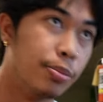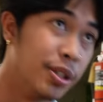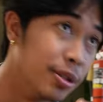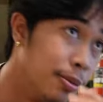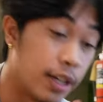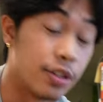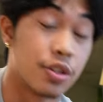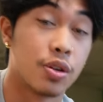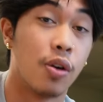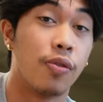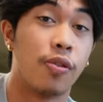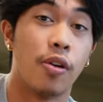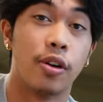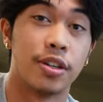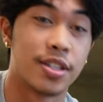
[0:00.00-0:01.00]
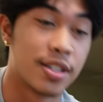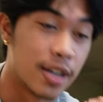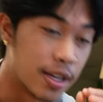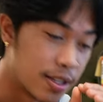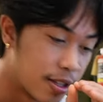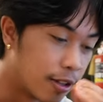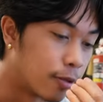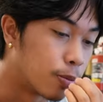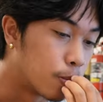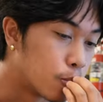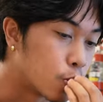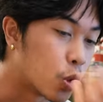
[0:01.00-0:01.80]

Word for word: meal, and so far it's tasting